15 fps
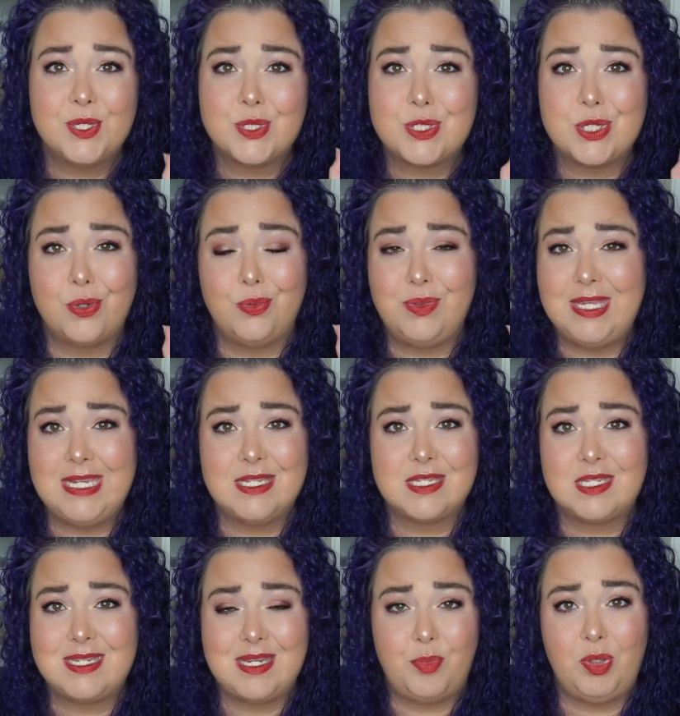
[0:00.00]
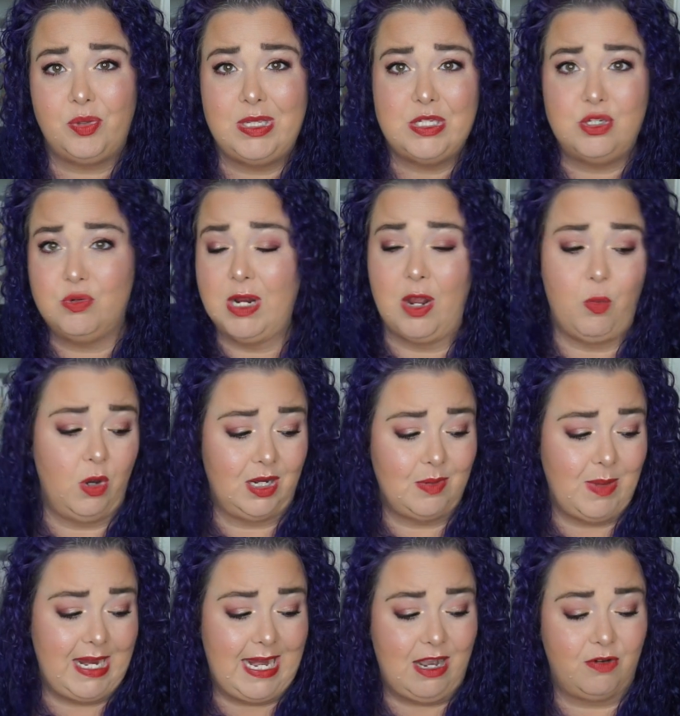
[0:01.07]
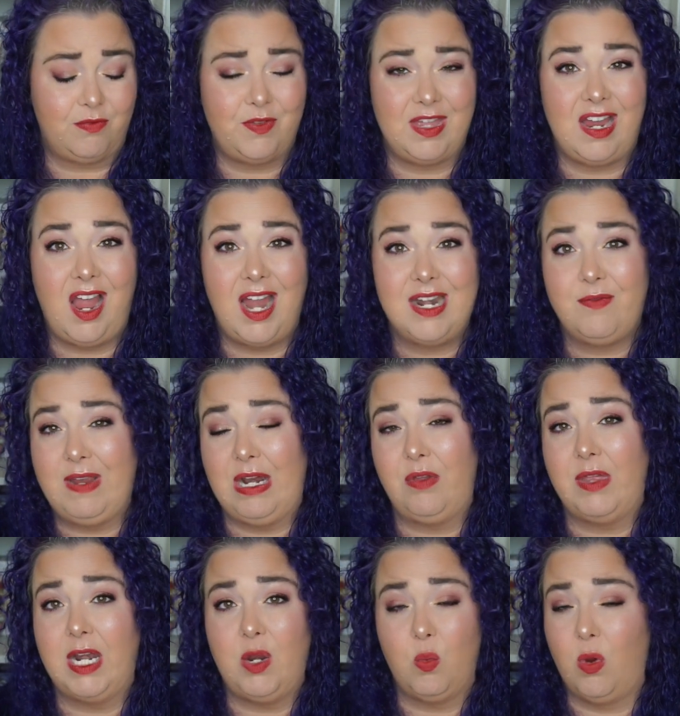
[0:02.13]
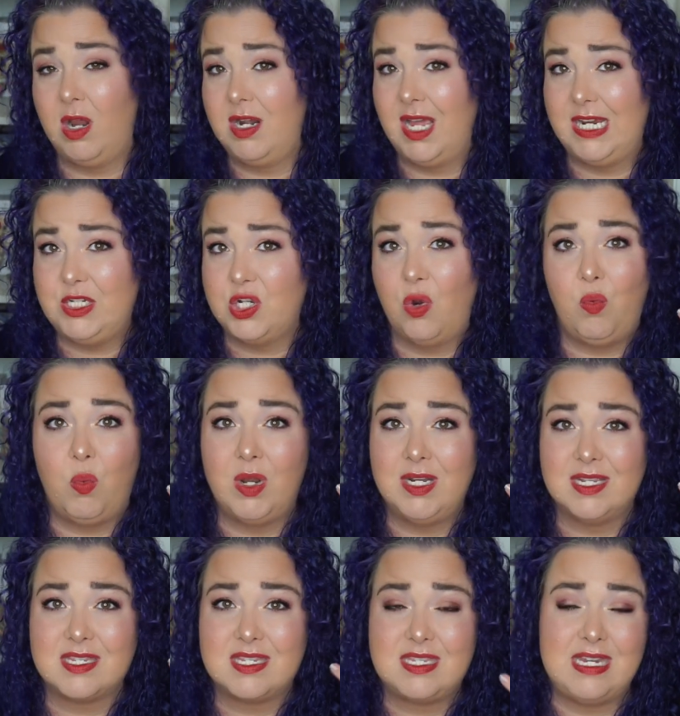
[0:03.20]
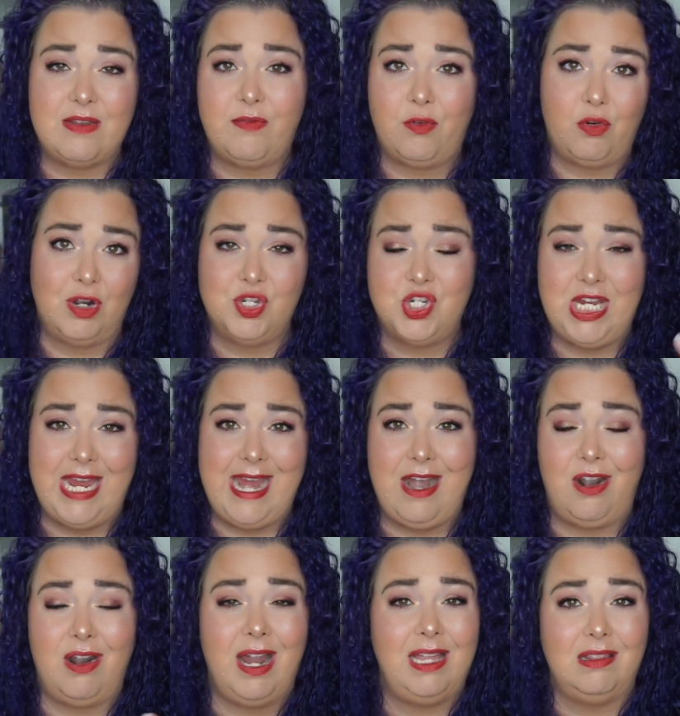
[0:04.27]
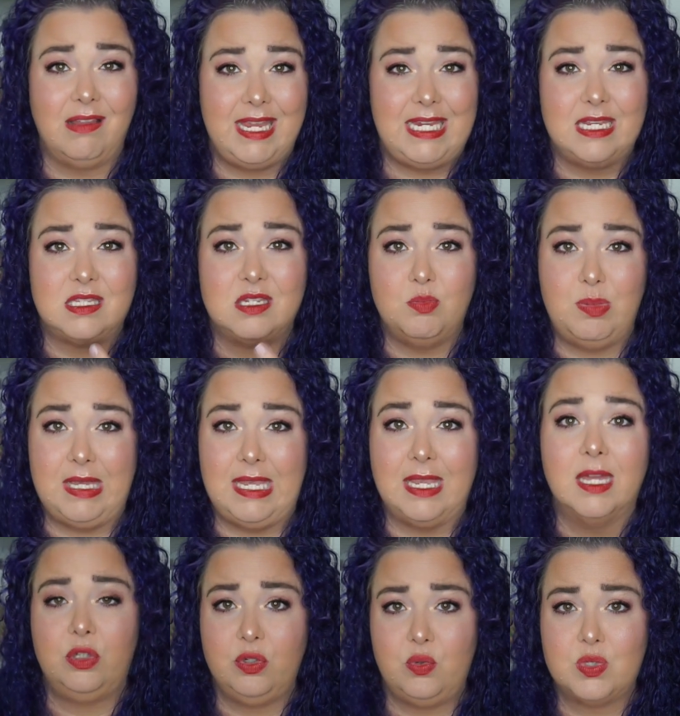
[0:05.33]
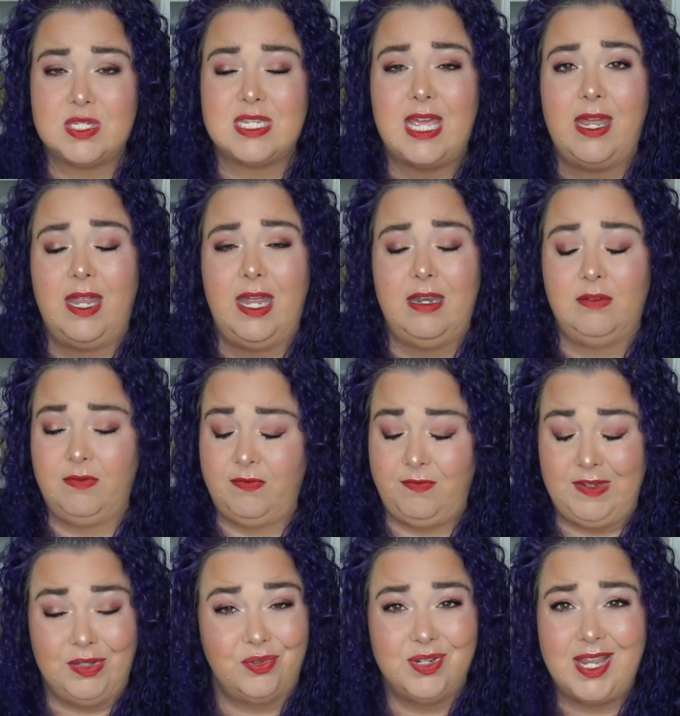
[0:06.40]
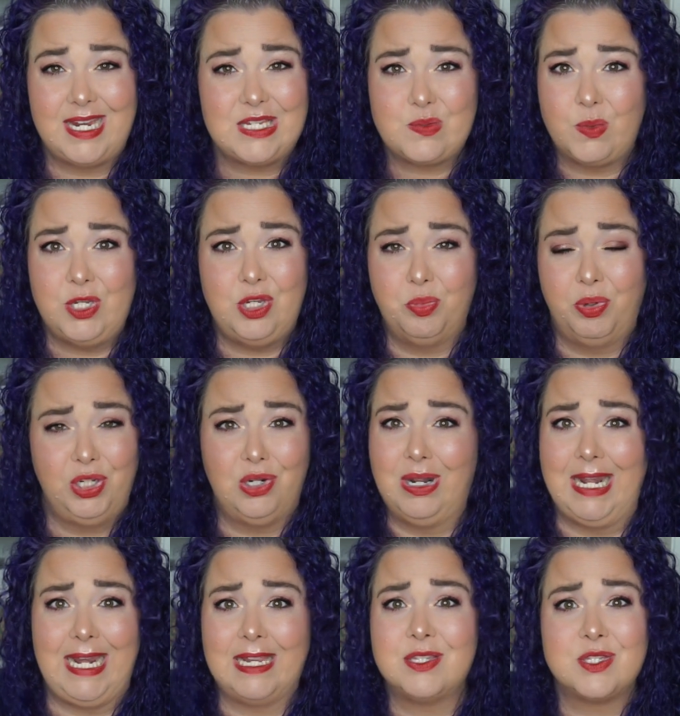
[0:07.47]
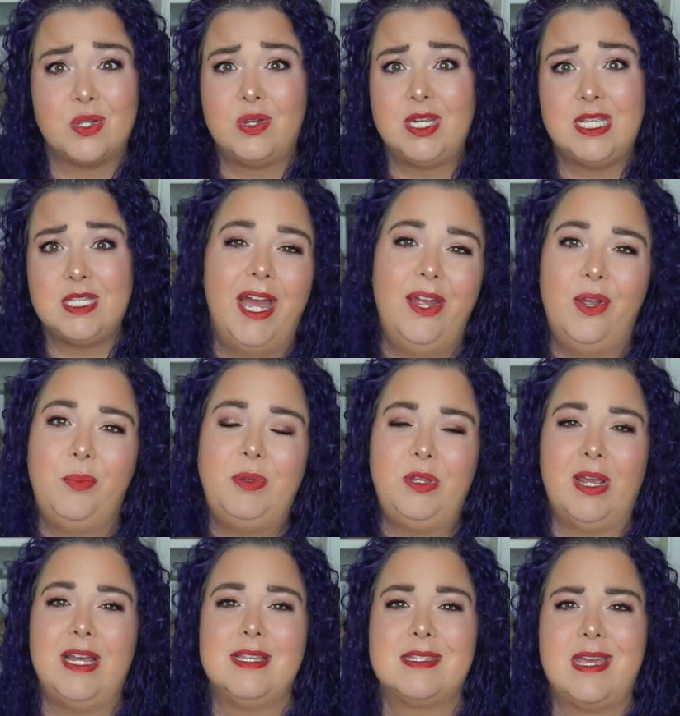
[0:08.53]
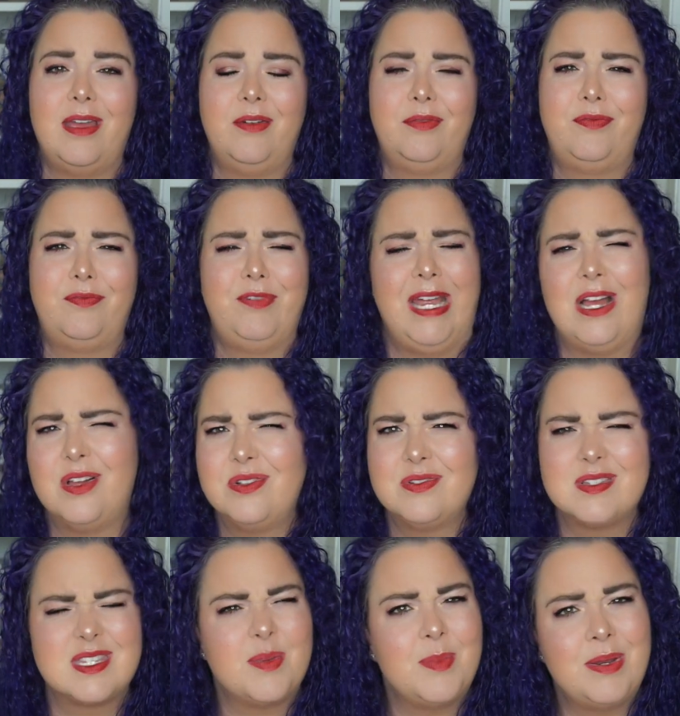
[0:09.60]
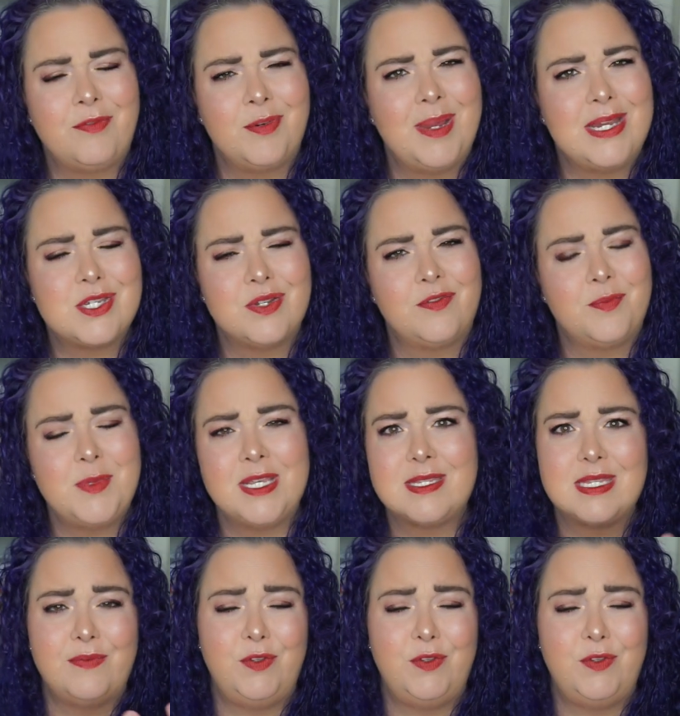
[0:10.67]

So these typically do not work in my hair for the kind of hair that I want. I don't want a stiff, crunchy hair. I like it to be loose and feel nice when you put your hands on it. I hope you guys have found some information from this.